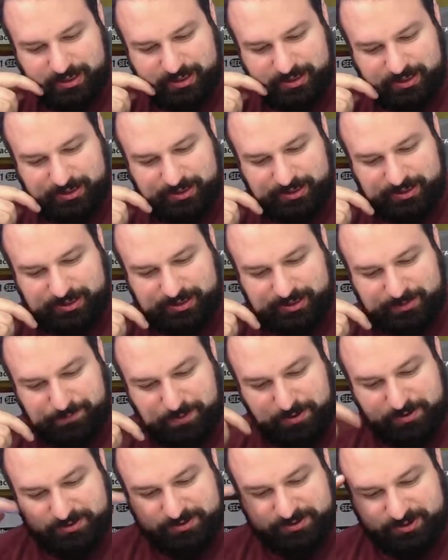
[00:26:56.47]

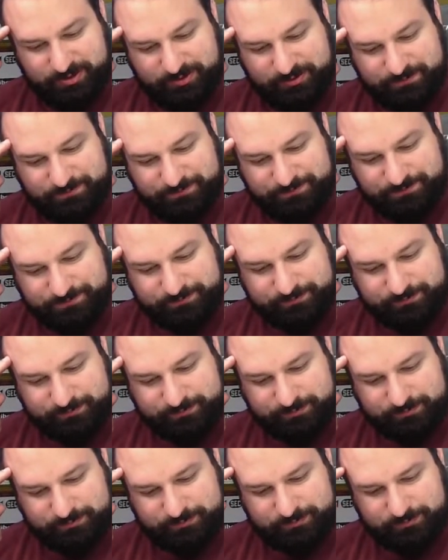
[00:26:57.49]
Opponent's turn.
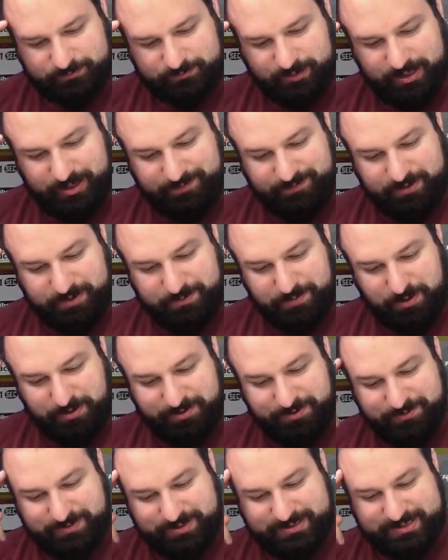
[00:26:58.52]
If an opponent
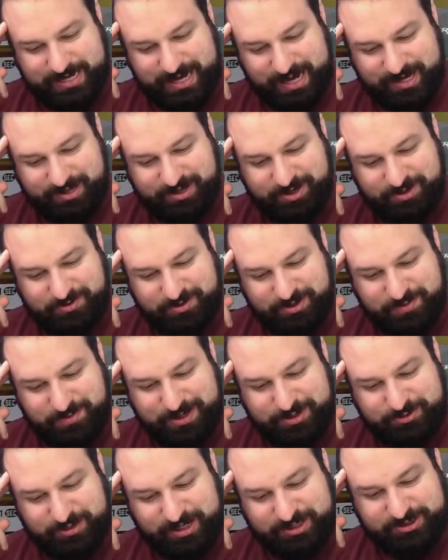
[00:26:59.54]
would attack you, you may
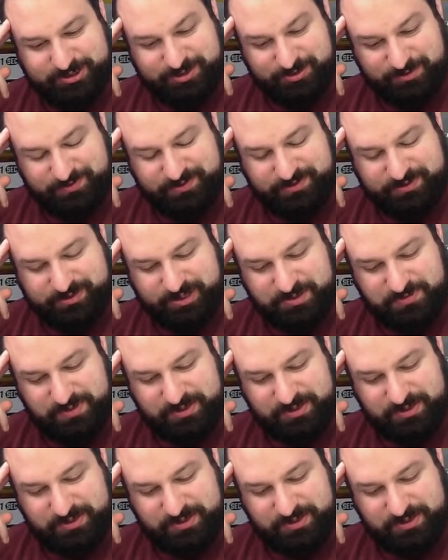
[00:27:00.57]
trash 2 of your Digimon's